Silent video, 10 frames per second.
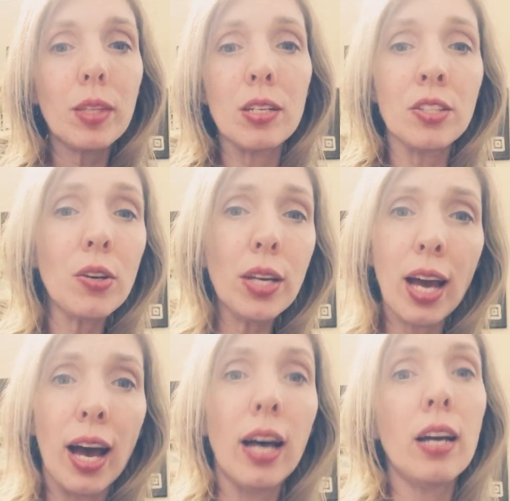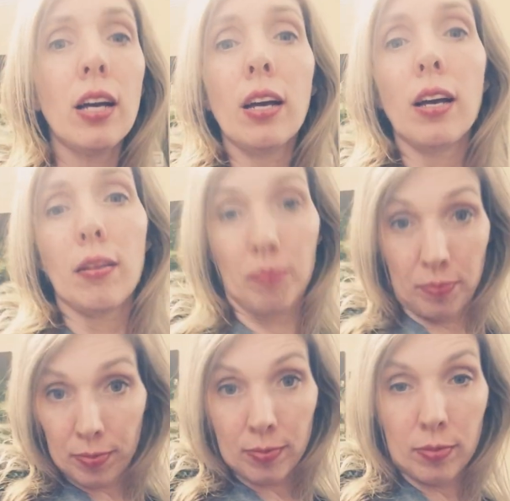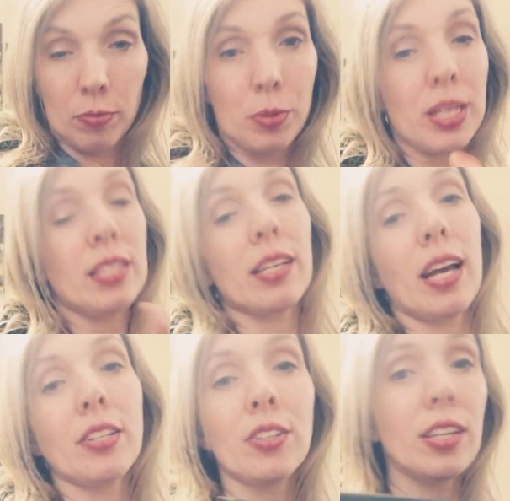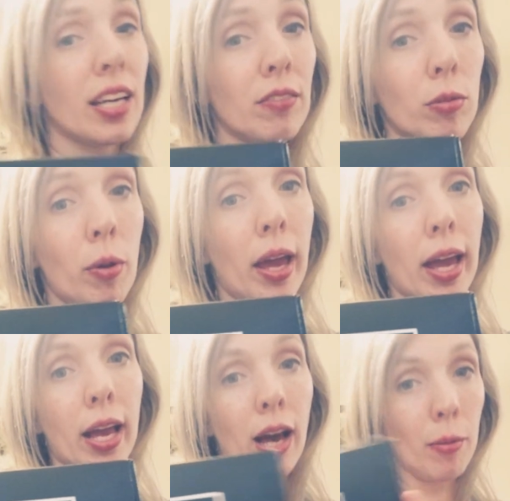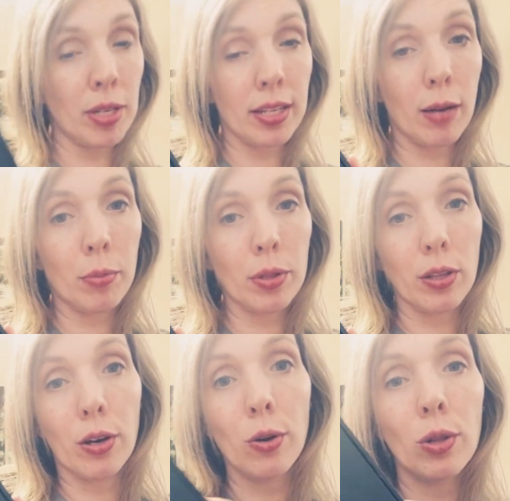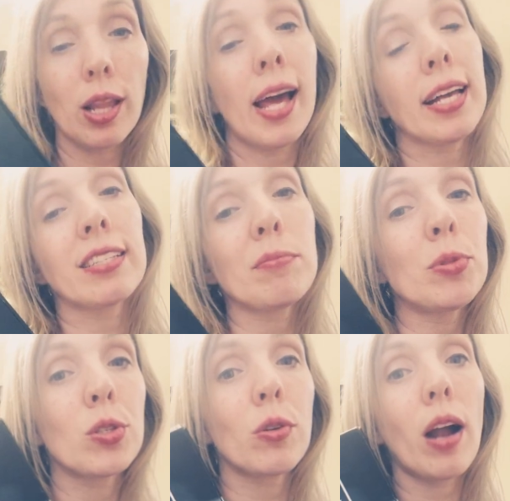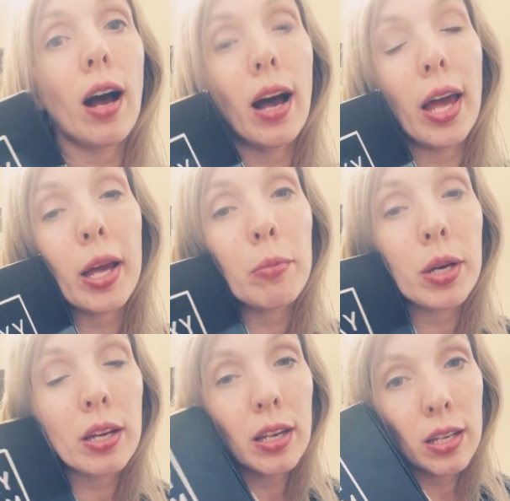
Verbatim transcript: So yeah, please enter the giveaway, comment down below, like, subscribe.